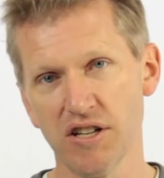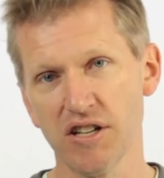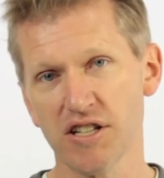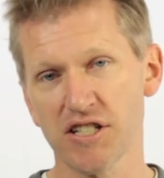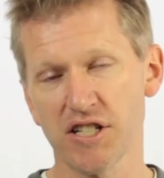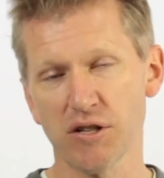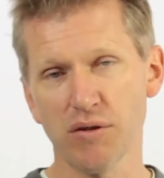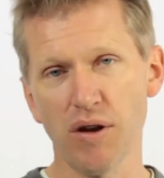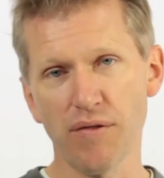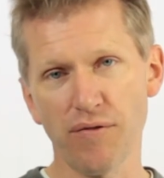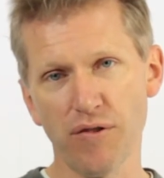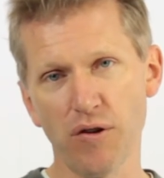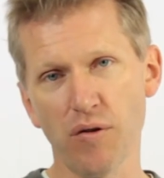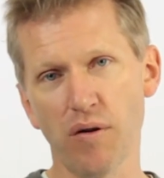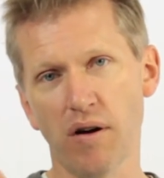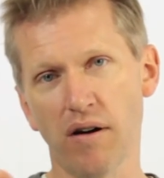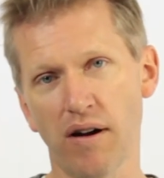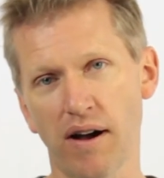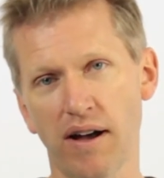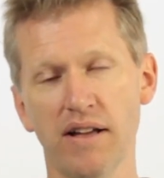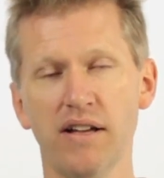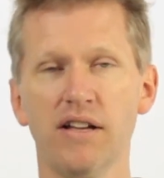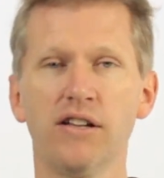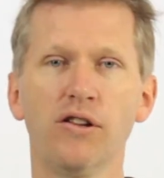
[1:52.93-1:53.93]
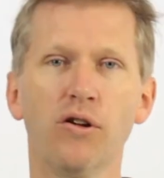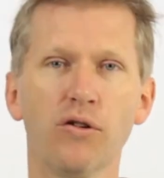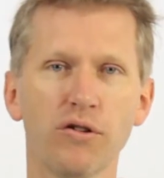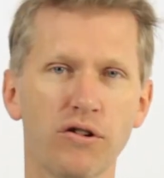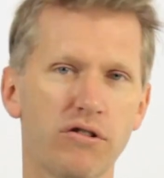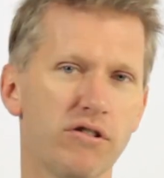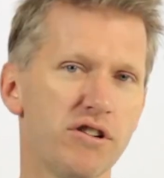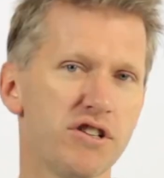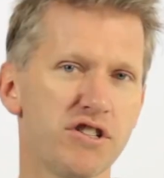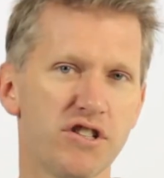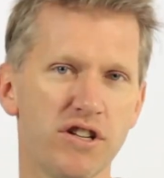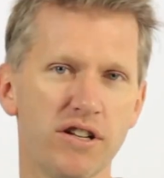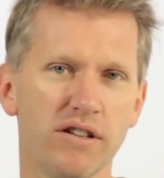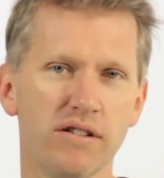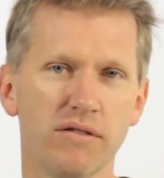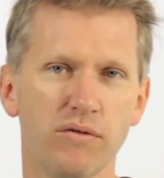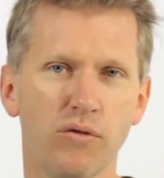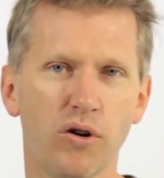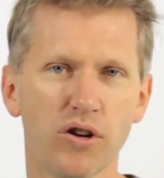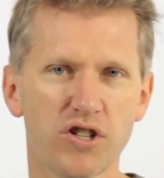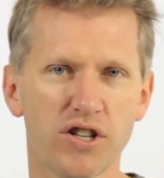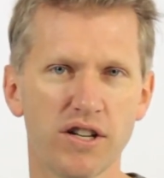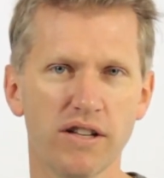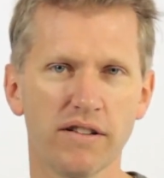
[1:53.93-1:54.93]
So if you are a non-Christian
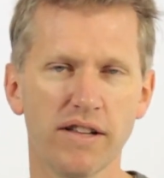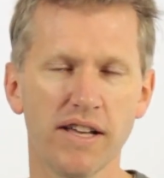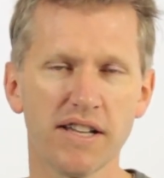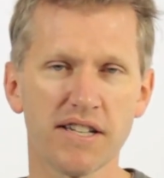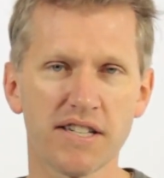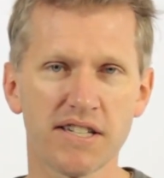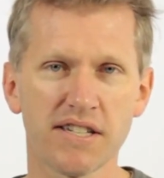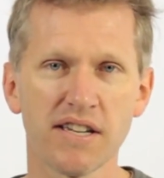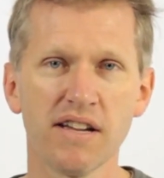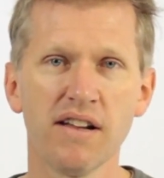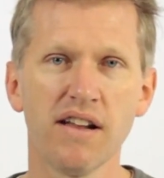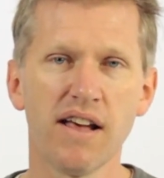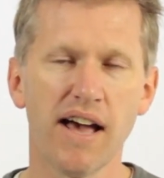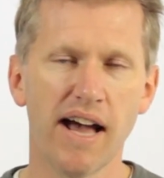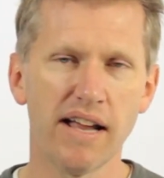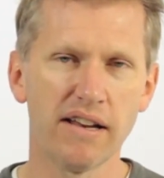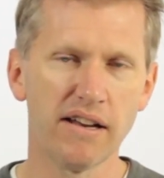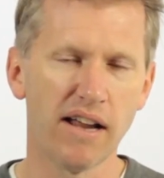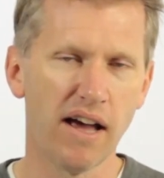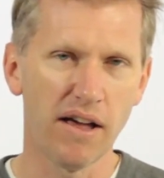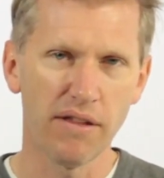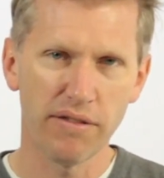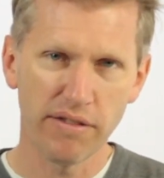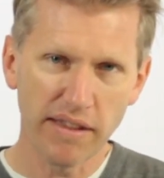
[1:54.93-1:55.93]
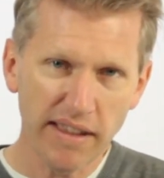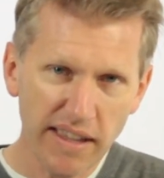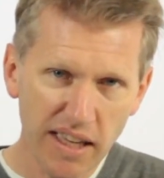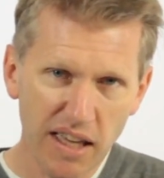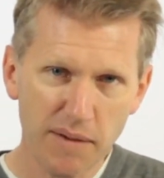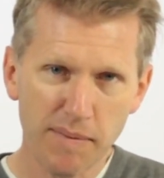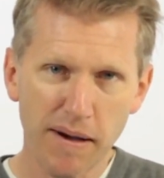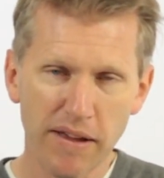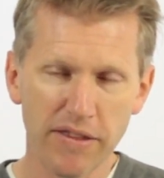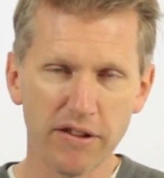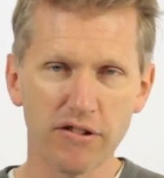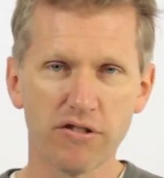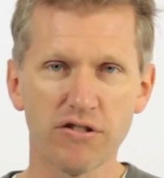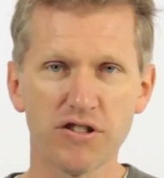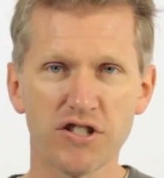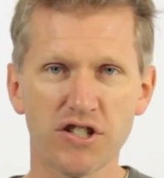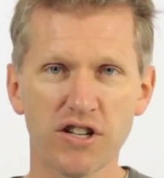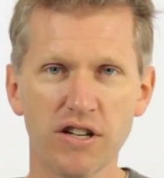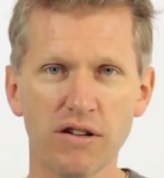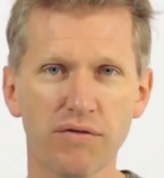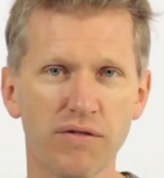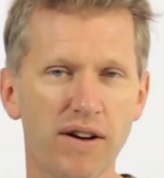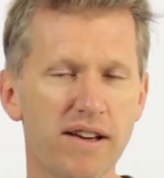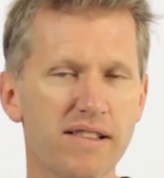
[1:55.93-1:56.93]
watching this and thinking about the
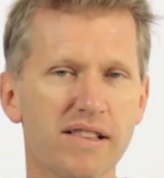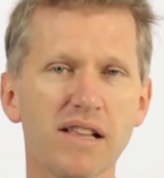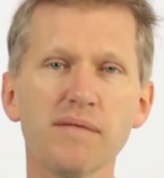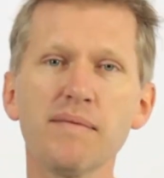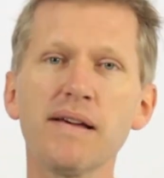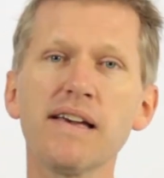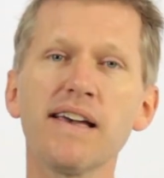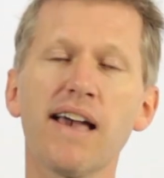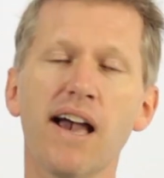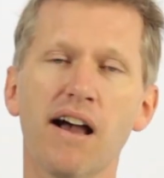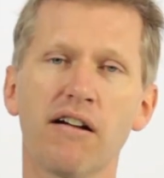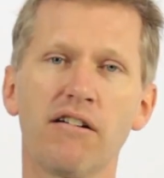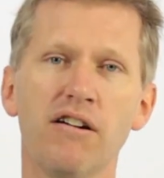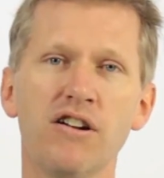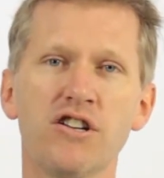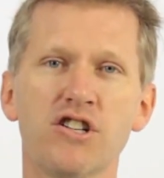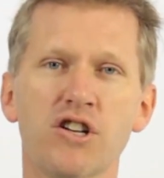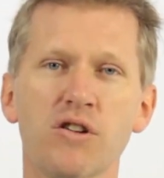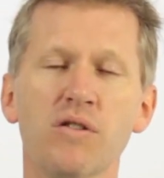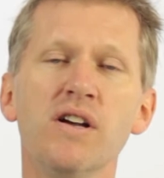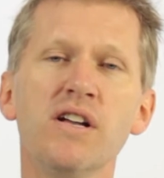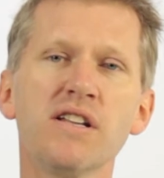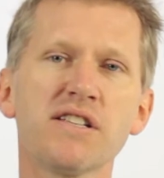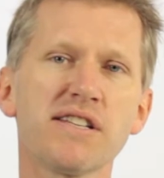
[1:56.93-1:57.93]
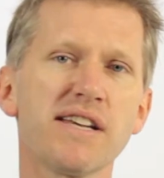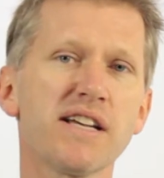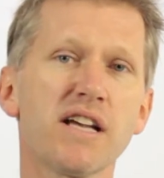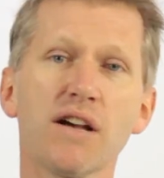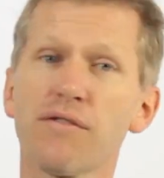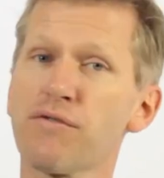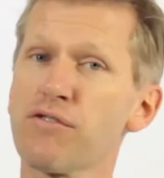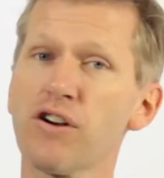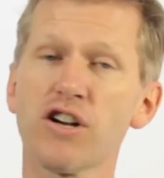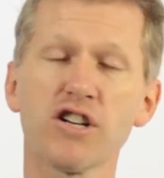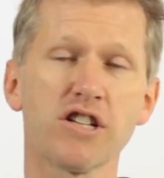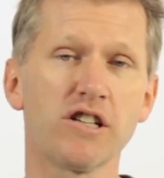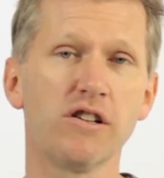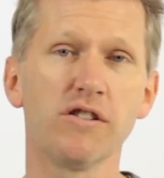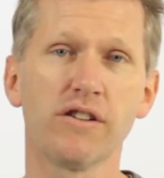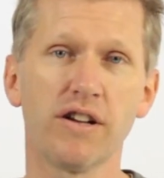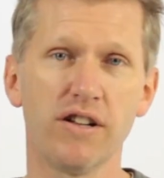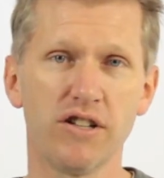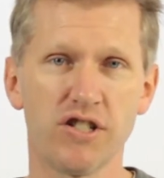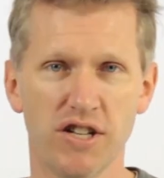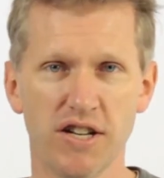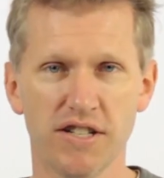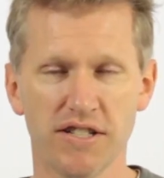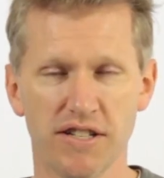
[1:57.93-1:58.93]
Christian faith, let me encourage you, take a fresh look
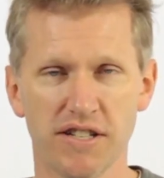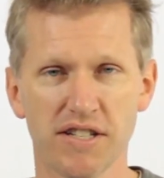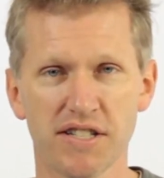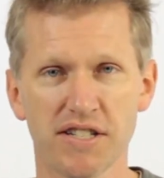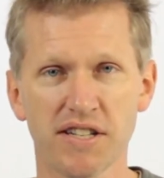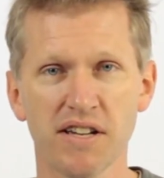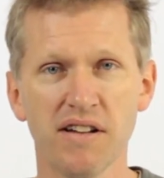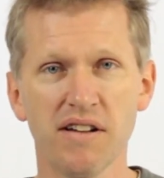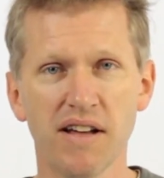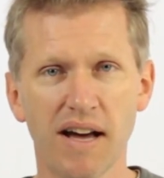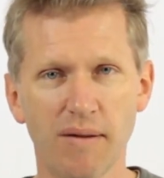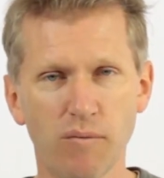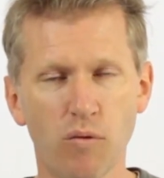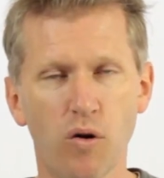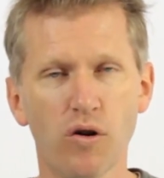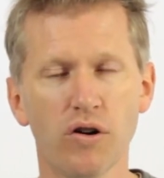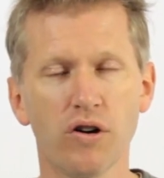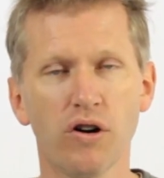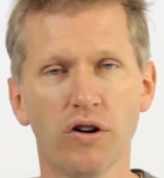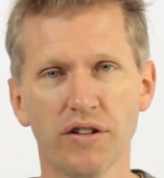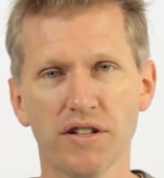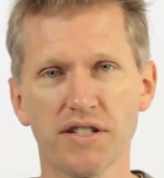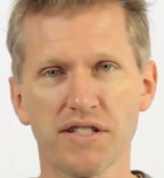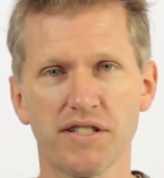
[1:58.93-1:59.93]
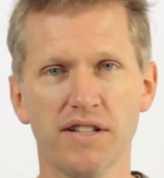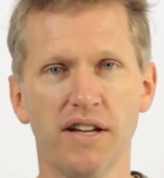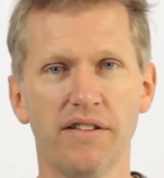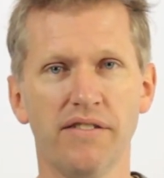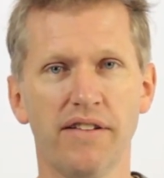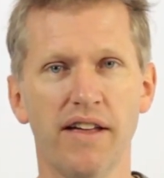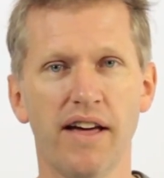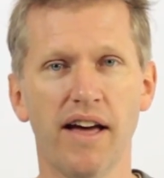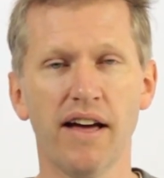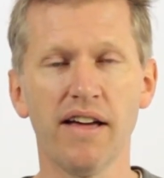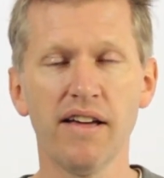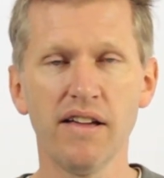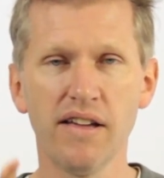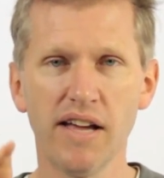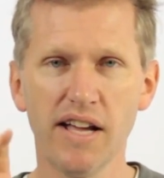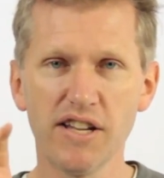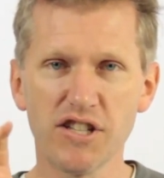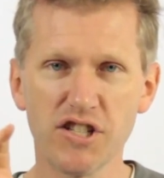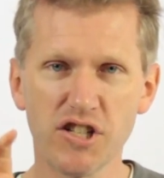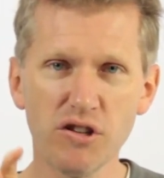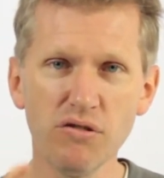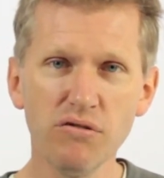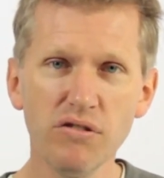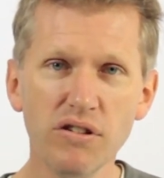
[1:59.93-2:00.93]
at Jesus and what God has done there.
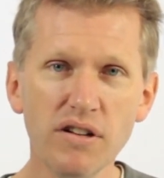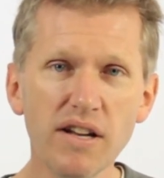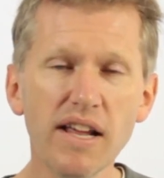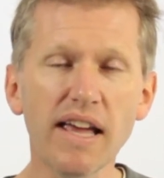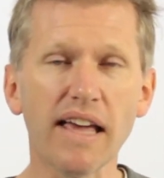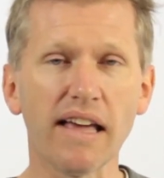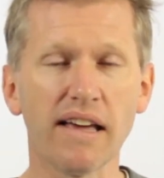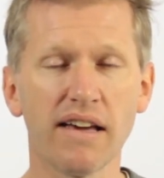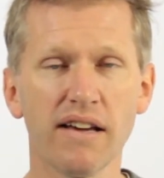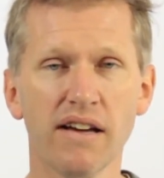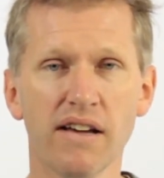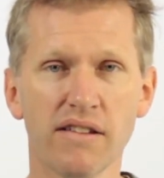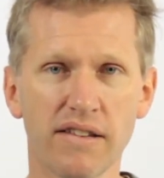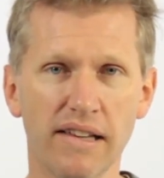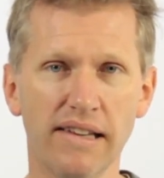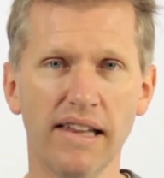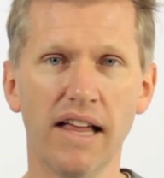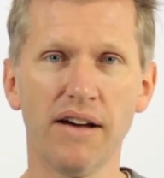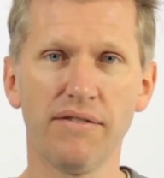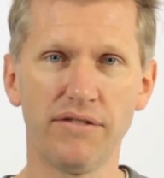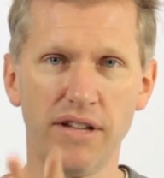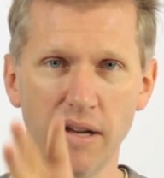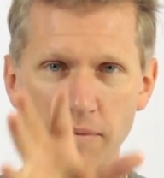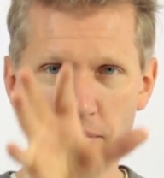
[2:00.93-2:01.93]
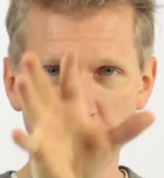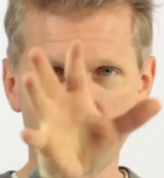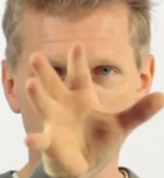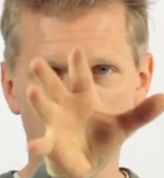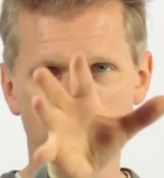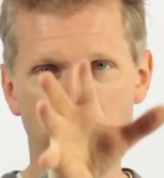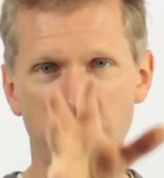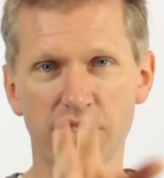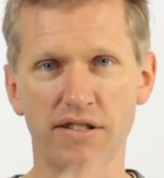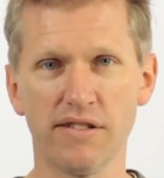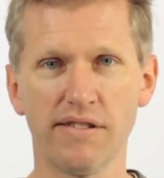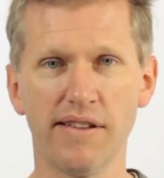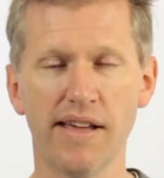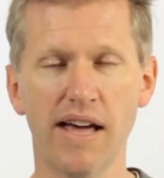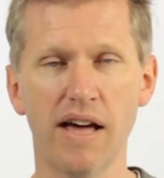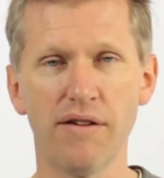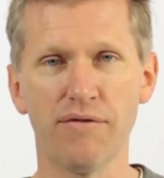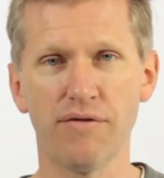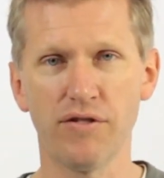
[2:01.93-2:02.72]
It's unique, the love demonstrated there